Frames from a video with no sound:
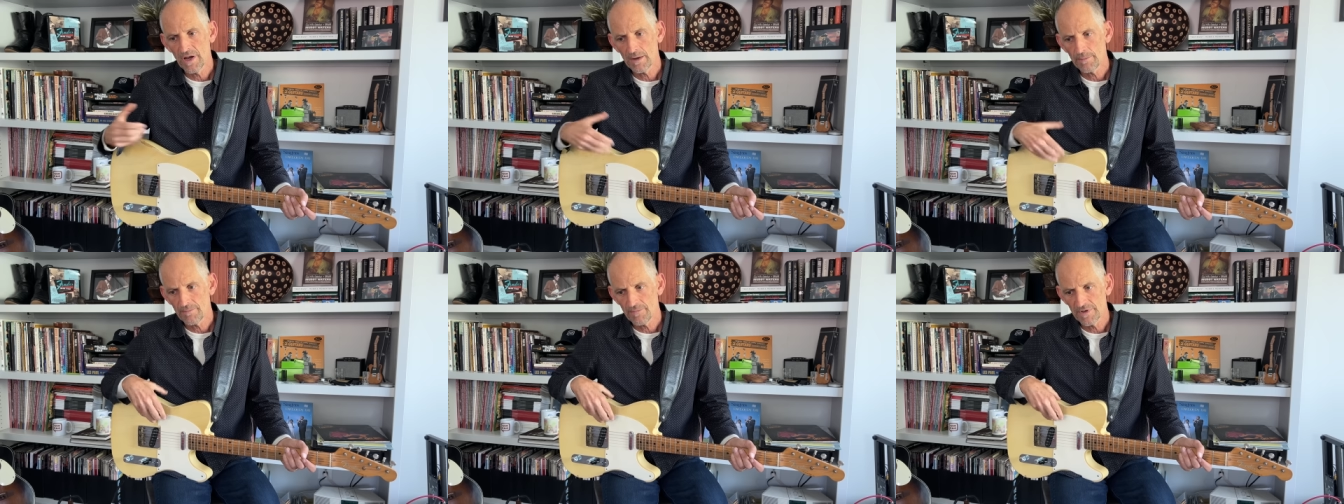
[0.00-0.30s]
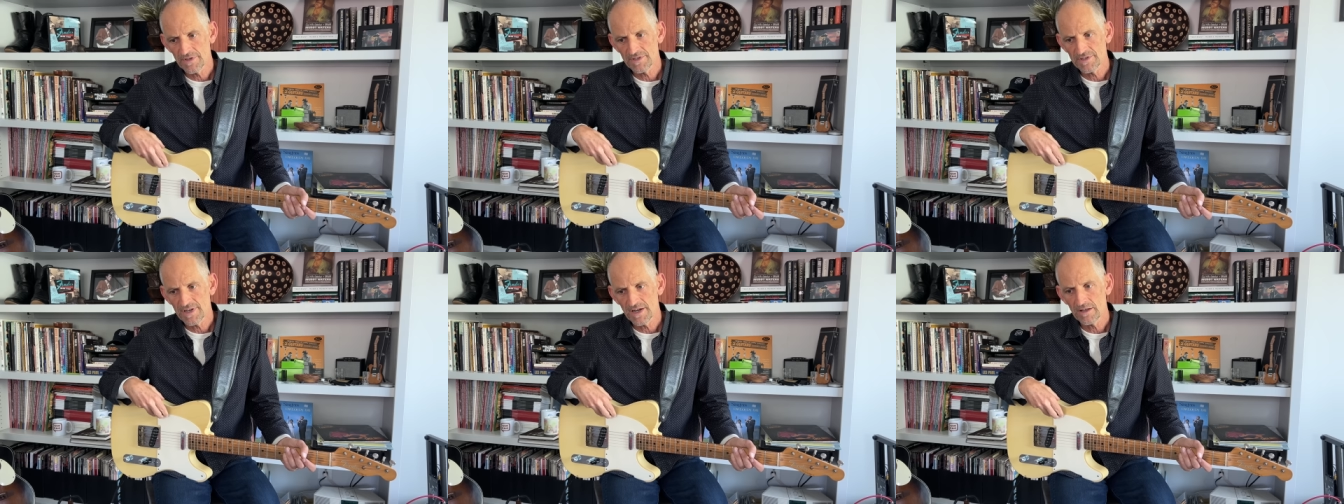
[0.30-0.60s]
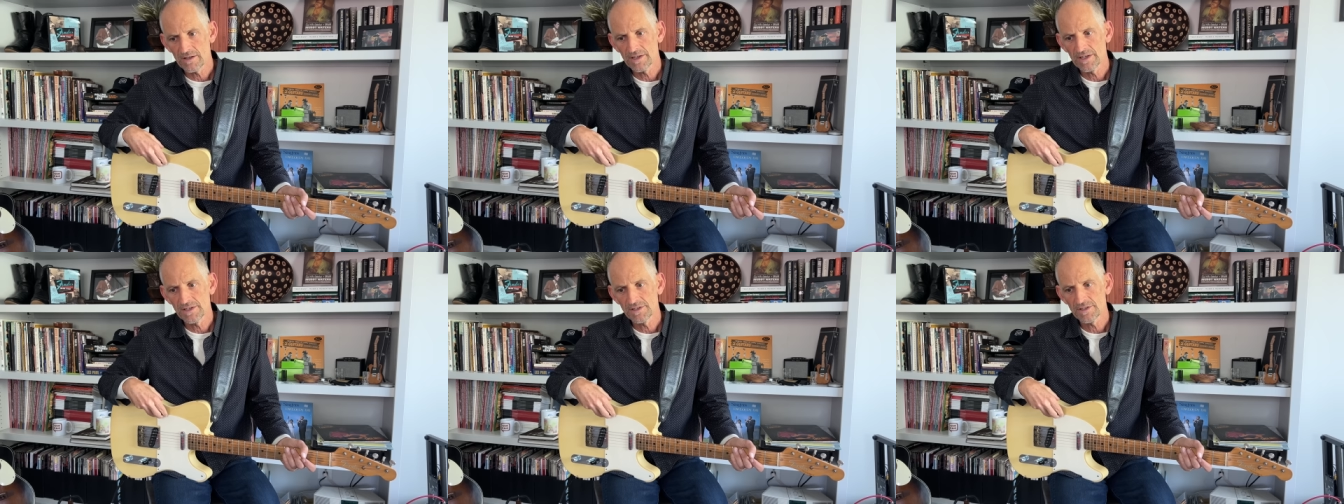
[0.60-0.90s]
up the
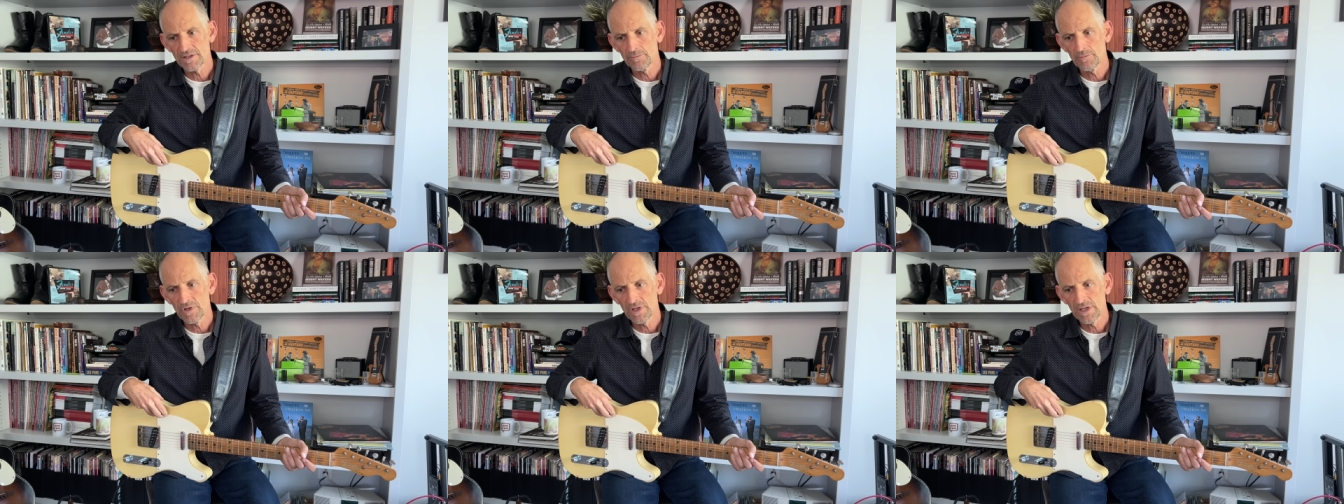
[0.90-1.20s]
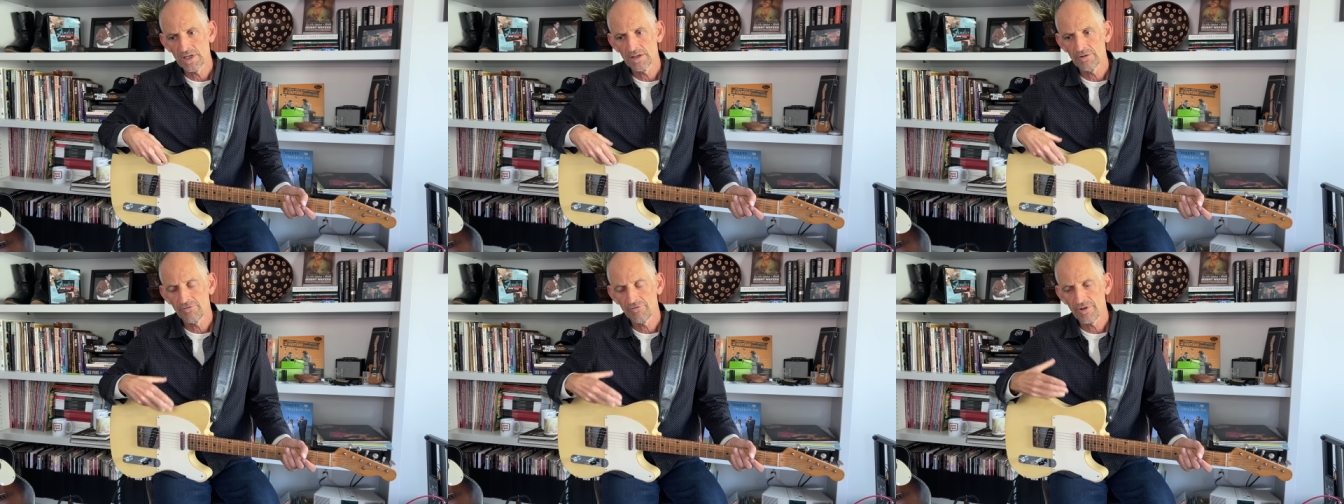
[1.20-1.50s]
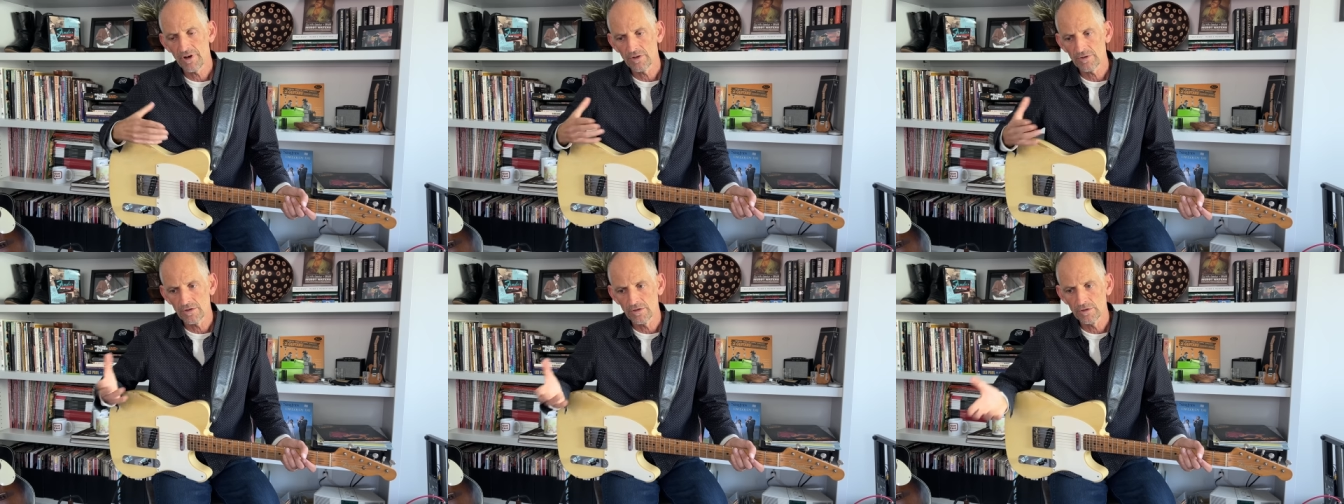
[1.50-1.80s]
telly to me and
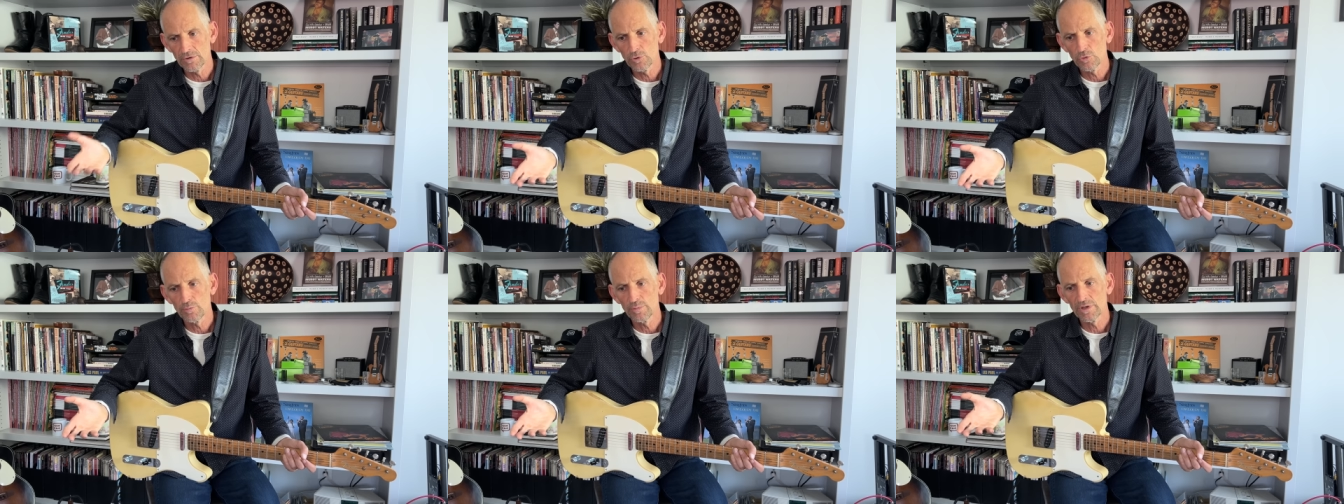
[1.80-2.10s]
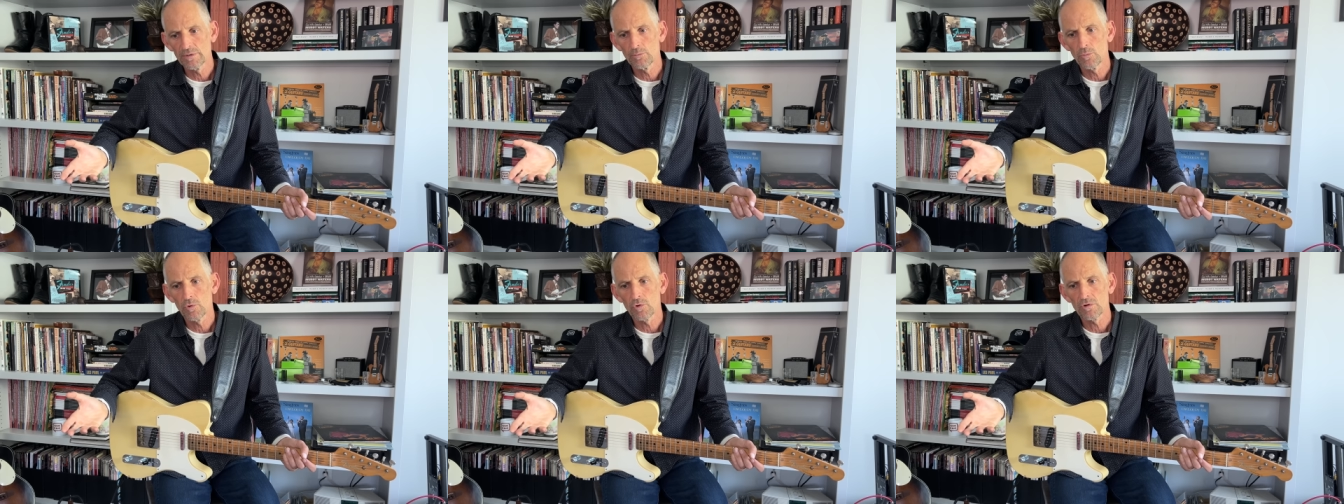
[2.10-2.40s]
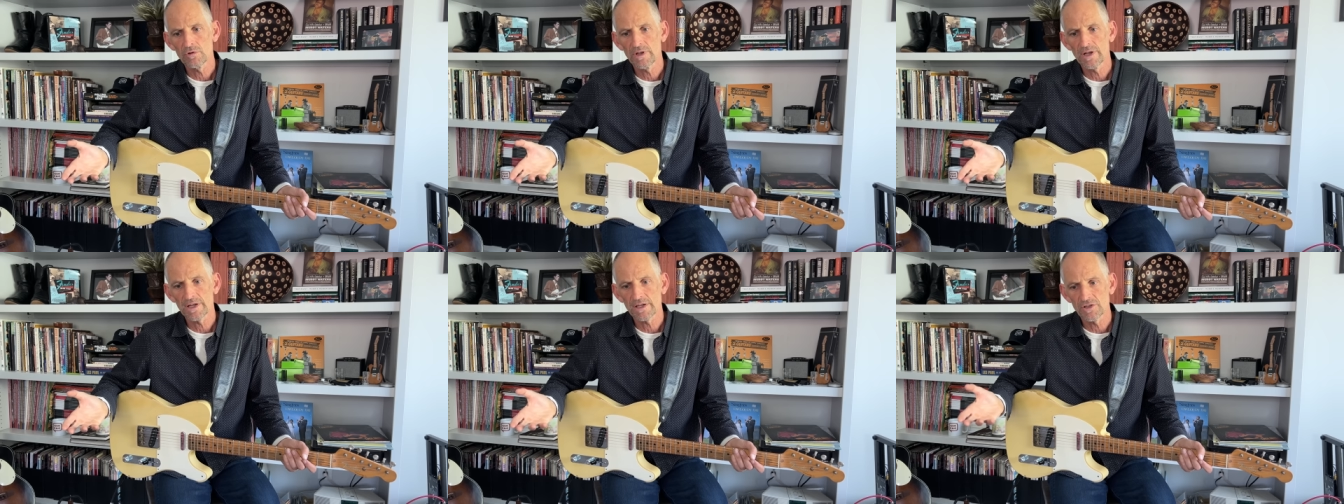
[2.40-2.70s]
felt a little bit more
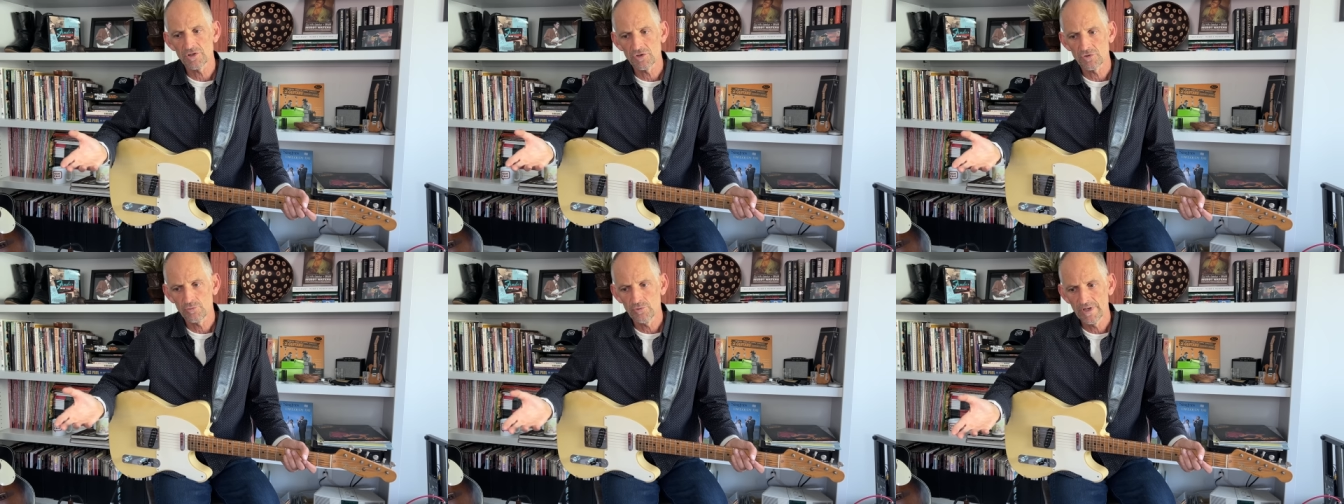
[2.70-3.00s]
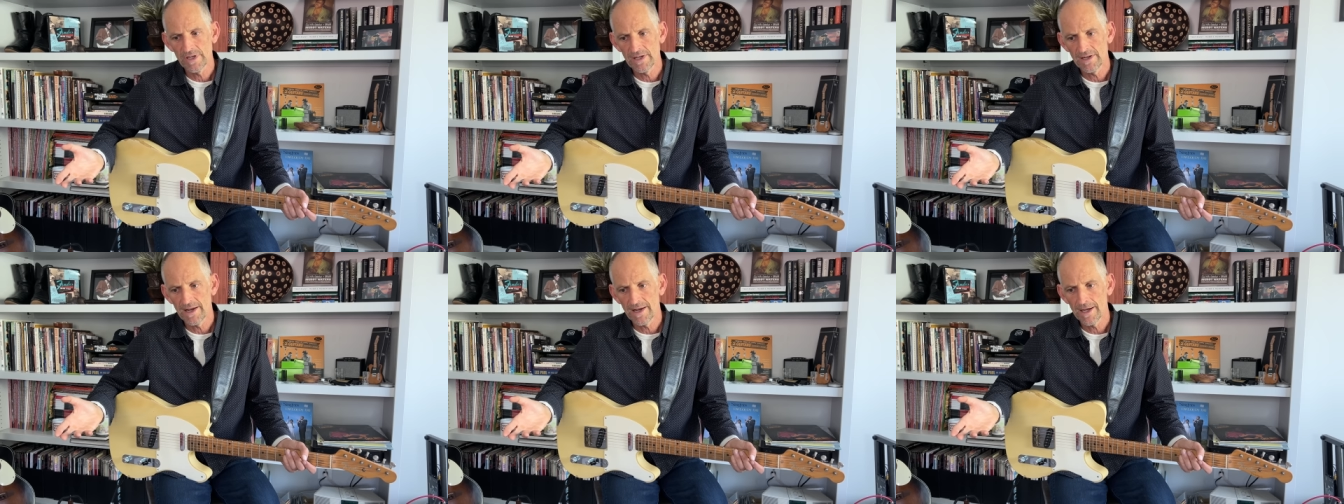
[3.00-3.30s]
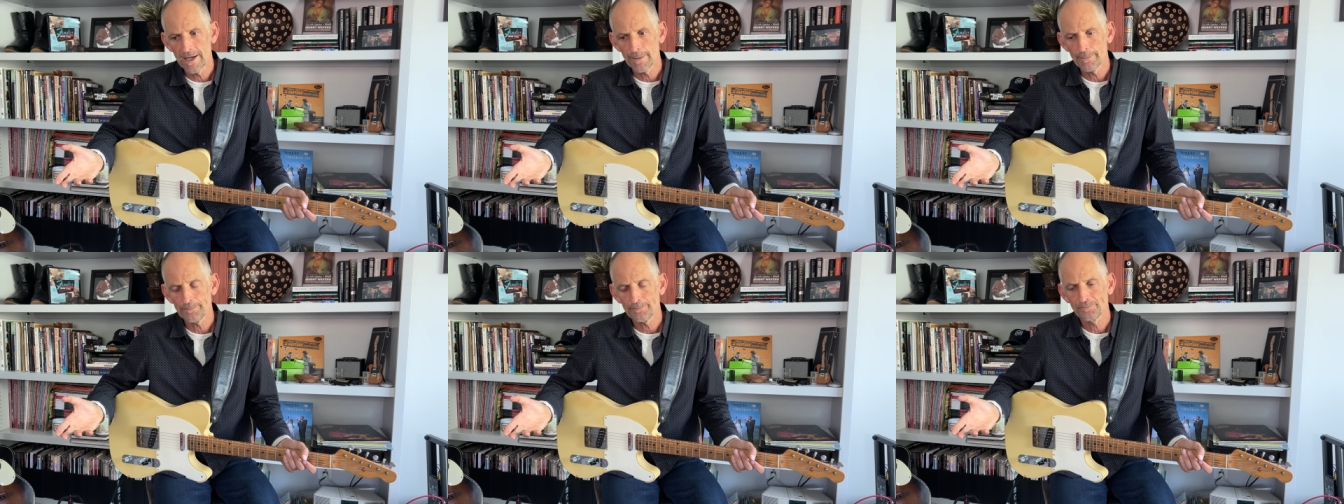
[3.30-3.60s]
like a tweed
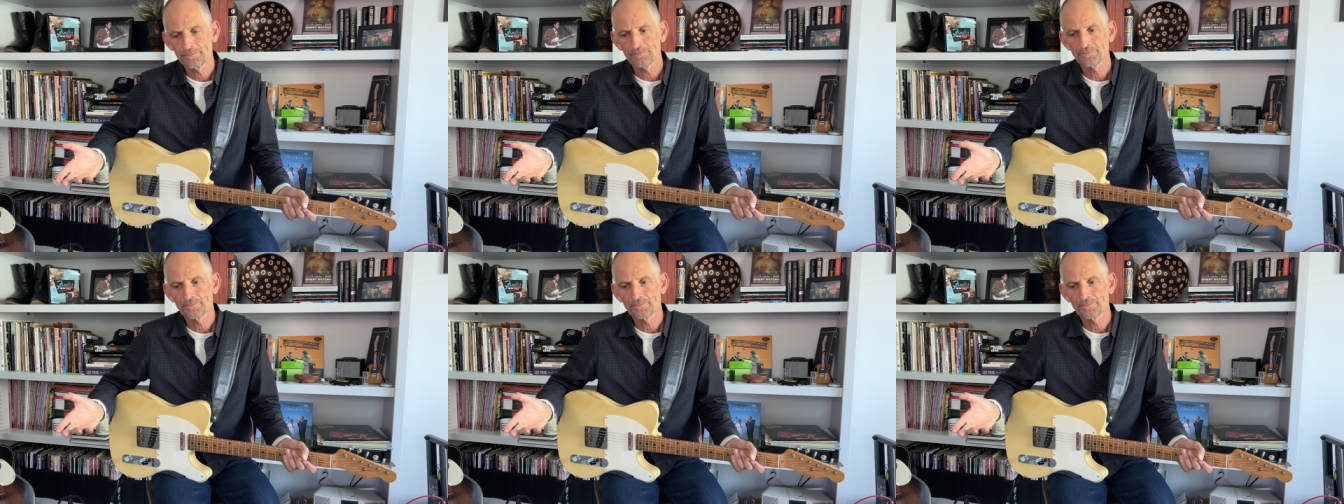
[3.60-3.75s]
amp.